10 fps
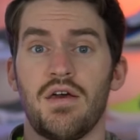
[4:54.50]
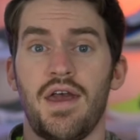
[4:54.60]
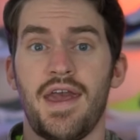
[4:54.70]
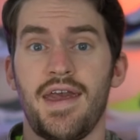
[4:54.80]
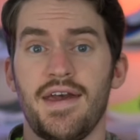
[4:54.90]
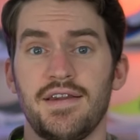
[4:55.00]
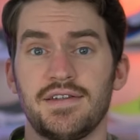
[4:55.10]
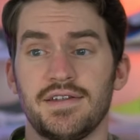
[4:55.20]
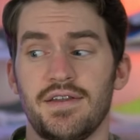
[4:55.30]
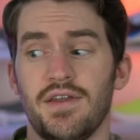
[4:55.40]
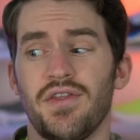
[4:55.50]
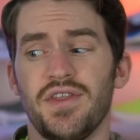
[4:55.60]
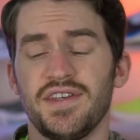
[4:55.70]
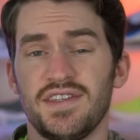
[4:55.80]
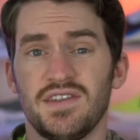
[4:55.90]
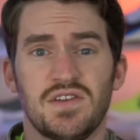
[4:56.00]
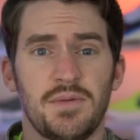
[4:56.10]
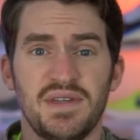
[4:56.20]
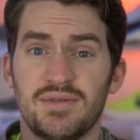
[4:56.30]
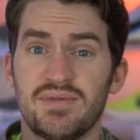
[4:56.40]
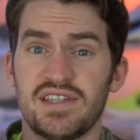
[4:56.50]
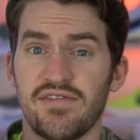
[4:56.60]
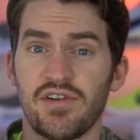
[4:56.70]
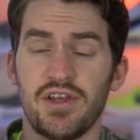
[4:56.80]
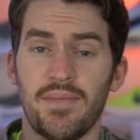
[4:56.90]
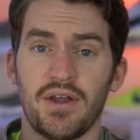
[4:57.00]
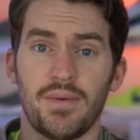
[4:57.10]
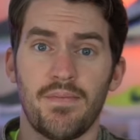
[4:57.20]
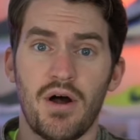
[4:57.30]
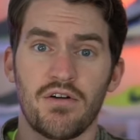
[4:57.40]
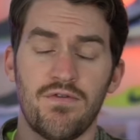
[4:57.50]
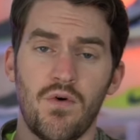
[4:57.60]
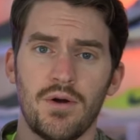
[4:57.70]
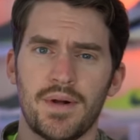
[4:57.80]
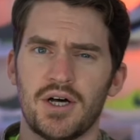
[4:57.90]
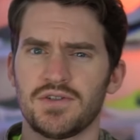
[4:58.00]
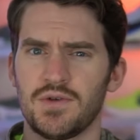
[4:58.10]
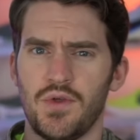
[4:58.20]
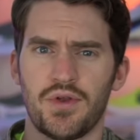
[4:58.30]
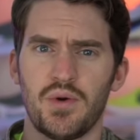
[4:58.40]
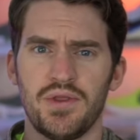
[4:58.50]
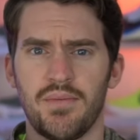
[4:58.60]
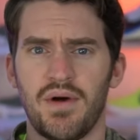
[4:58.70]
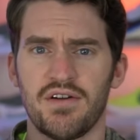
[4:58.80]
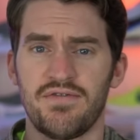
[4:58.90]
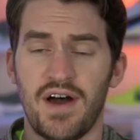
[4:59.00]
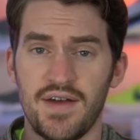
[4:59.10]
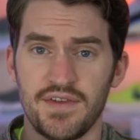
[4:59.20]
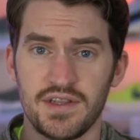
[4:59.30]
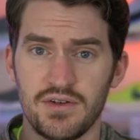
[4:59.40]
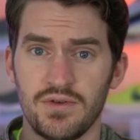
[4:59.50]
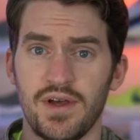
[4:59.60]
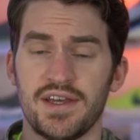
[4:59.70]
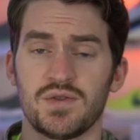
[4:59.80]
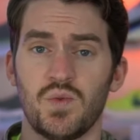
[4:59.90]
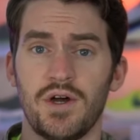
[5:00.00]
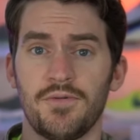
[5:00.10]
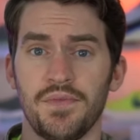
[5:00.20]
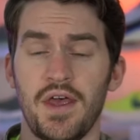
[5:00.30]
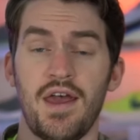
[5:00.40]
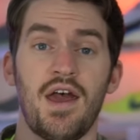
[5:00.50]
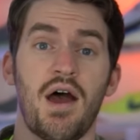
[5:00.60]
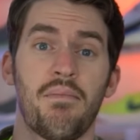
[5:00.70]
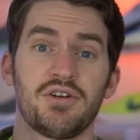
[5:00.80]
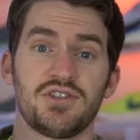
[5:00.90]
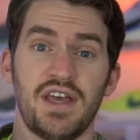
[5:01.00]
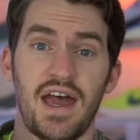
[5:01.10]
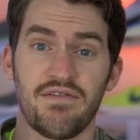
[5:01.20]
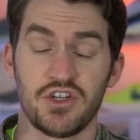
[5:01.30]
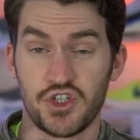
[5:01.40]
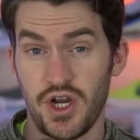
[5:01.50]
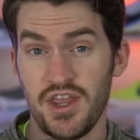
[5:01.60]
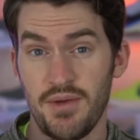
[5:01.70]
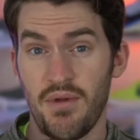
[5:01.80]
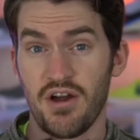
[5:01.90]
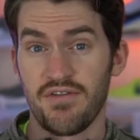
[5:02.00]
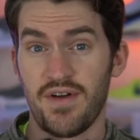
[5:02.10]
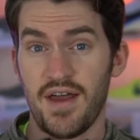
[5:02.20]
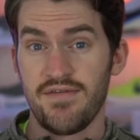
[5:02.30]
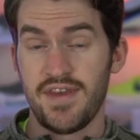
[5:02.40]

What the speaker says: and this is going to be specifically about the Mach 4, but also throw in the Mach 5 a little as well. I personally haven't tried the Mach 5